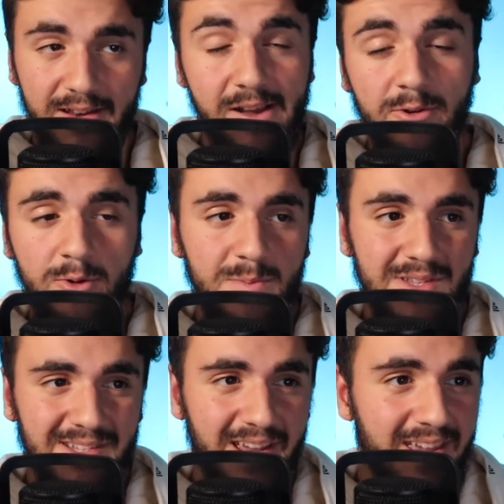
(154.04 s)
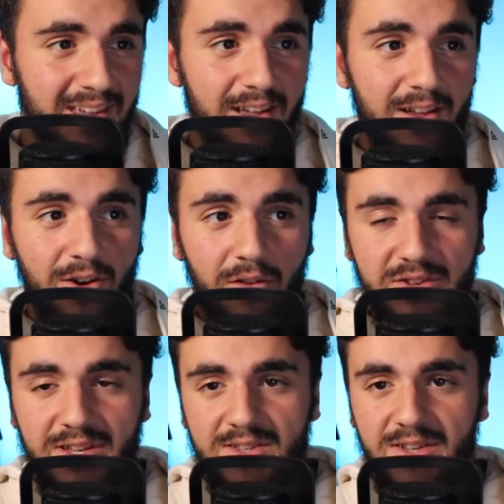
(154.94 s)
Now in Group C,
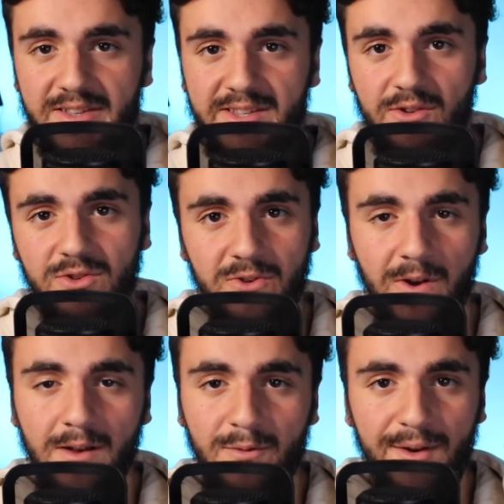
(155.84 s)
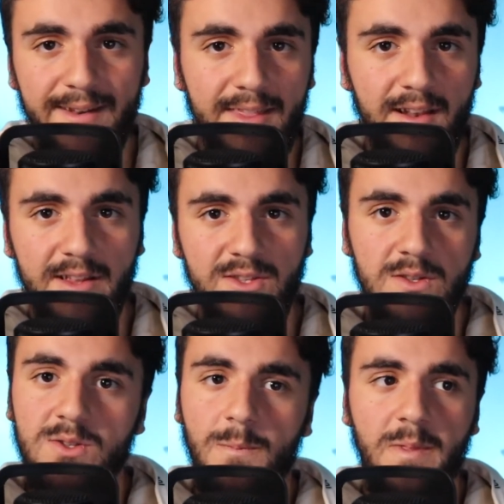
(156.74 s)
obviously, as you can see on screen, I've got Netherlands
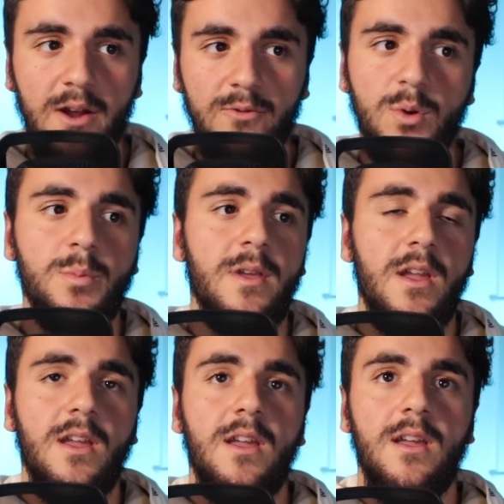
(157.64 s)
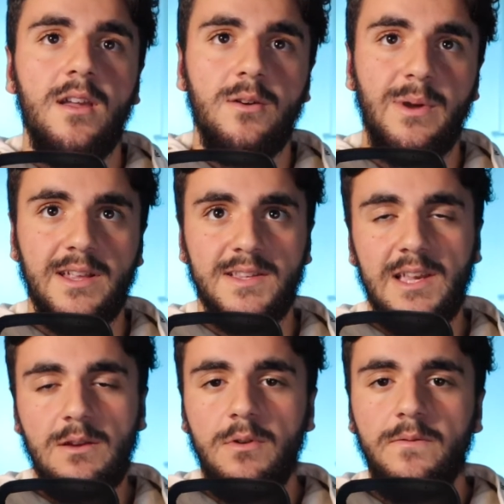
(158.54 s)
to top that group. We can
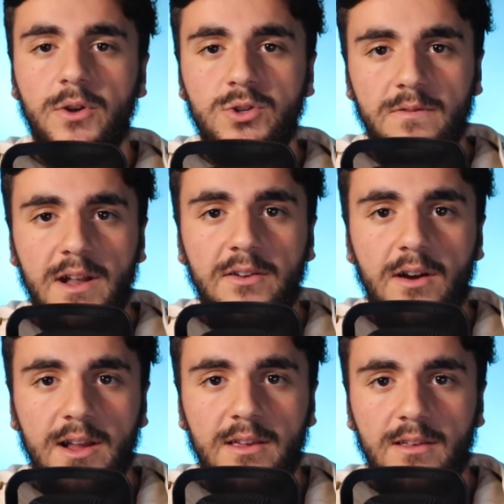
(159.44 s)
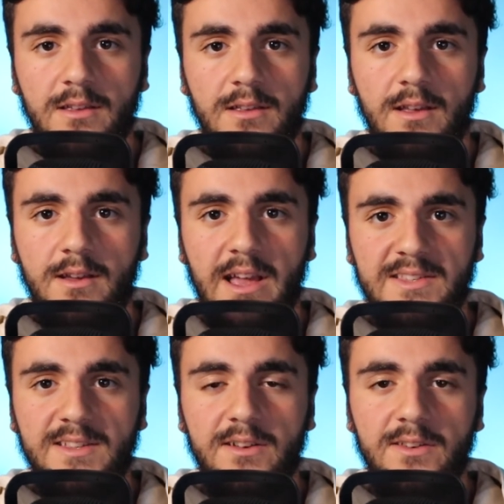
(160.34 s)
see what Virgil van Dijk
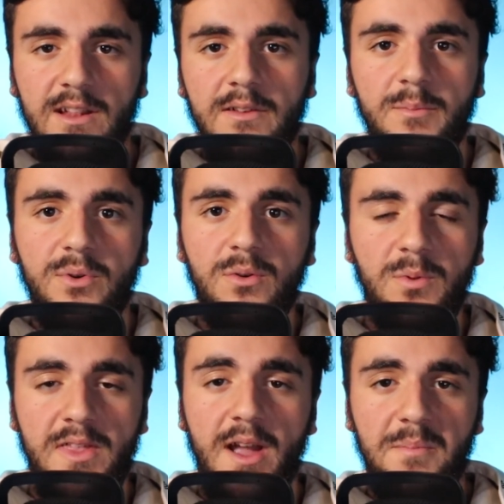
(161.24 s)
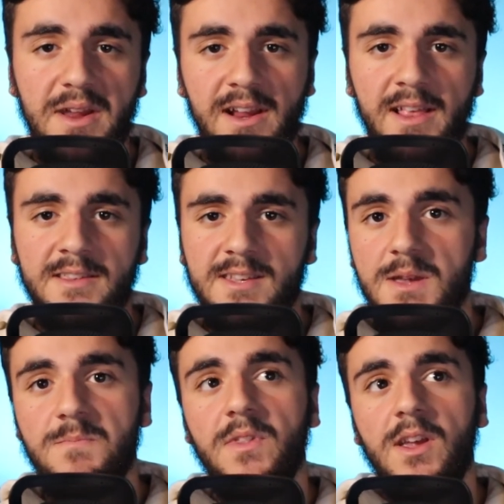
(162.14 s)
has done to Liverpool without being in that
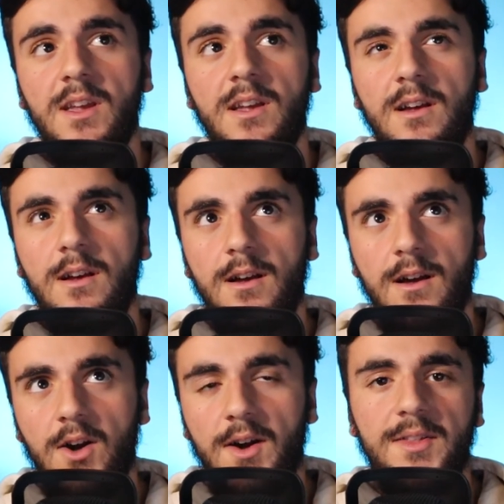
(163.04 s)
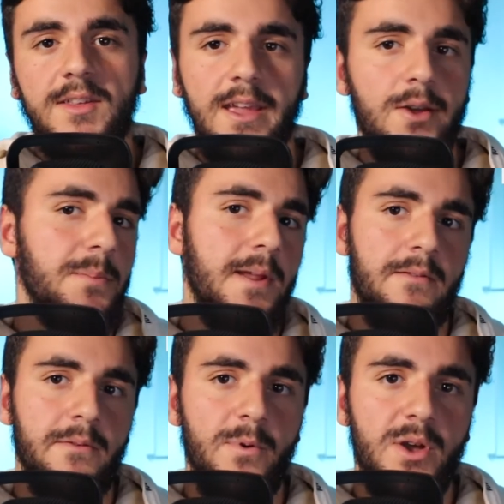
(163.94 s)
team. I think it could be
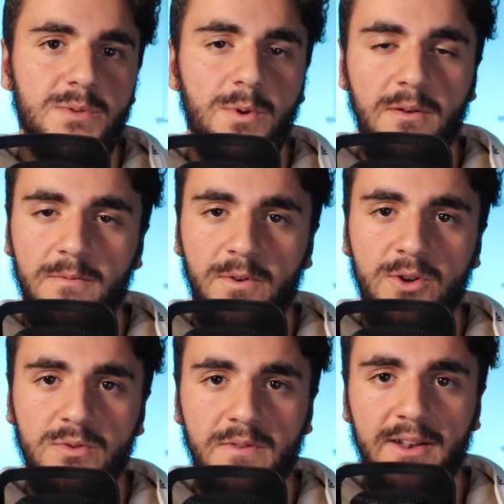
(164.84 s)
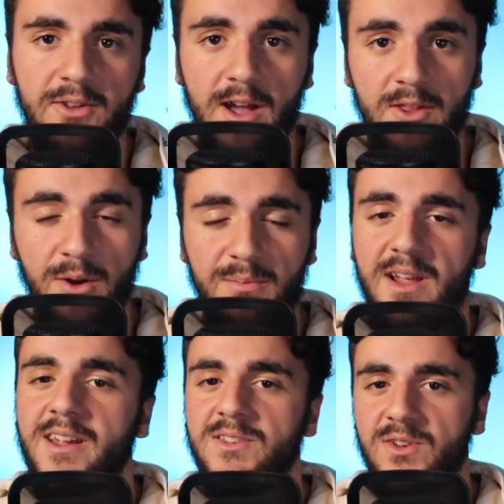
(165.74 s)
even worse what Virgil van Dijk not
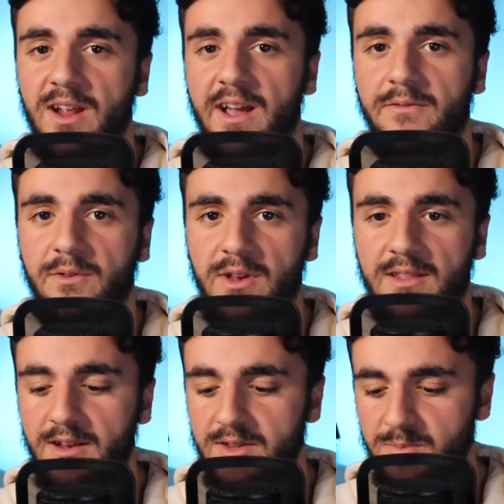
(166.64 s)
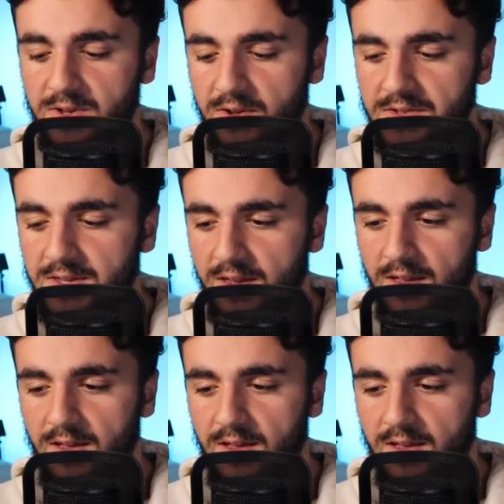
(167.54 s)
playing is going to have on Netherlands, because